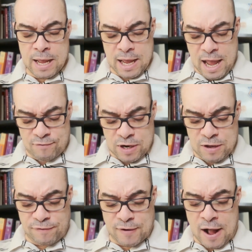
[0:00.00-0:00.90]

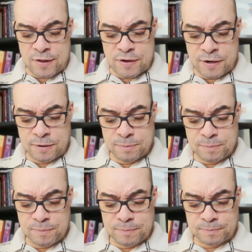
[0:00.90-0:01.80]
Heavenly Father,
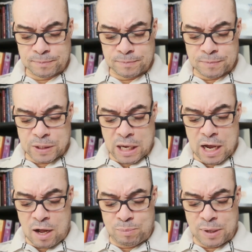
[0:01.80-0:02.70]

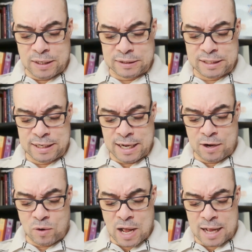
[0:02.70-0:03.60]
help us
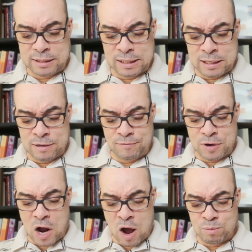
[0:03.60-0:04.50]
today, O God, to live
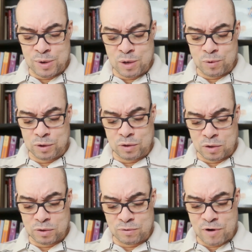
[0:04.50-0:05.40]
in harmony with
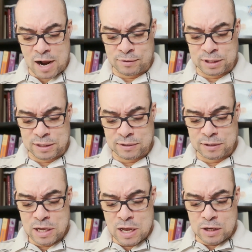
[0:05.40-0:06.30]
those around
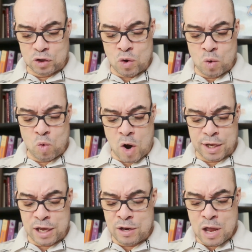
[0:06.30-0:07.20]
us, to
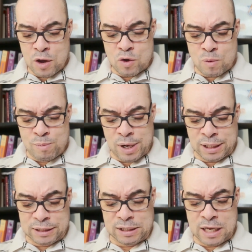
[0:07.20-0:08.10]
walk in
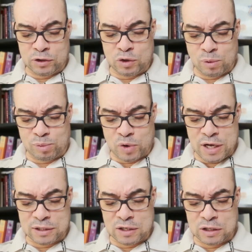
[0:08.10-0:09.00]
humility, and to
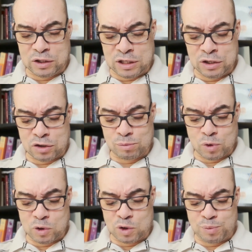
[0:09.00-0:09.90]
embrace a
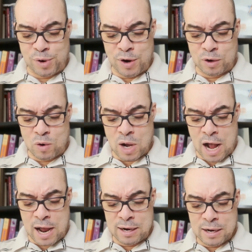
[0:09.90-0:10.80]
teachable spirit, O
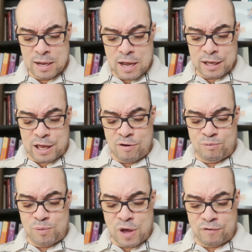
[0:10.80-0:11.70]
God.
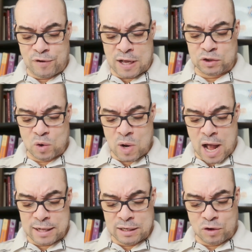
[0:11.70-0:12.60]
Give us, O
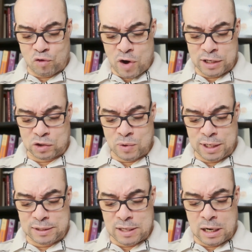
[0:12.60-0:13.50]
God, the grace to
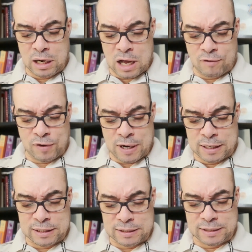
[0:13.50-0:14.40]
extend love and
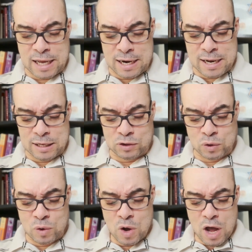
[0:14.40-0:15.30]
understanding
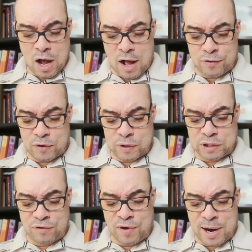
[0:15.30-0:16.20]
to
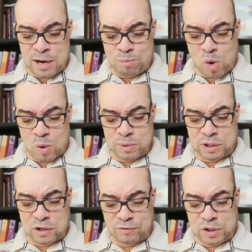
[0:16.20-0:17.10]
others, even in
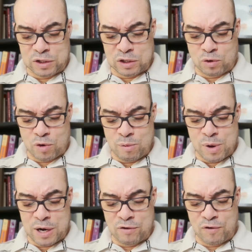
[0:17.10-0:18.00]
moments of
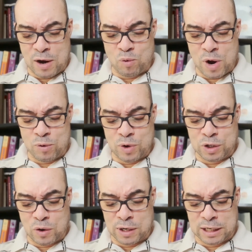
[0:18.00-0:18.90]
disagreement, even when we
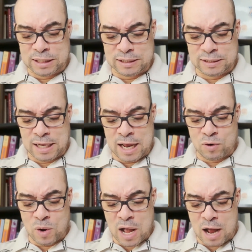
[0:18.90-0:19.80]
don't
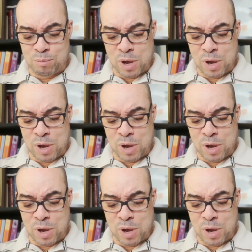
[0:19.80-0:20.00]
understand, O God.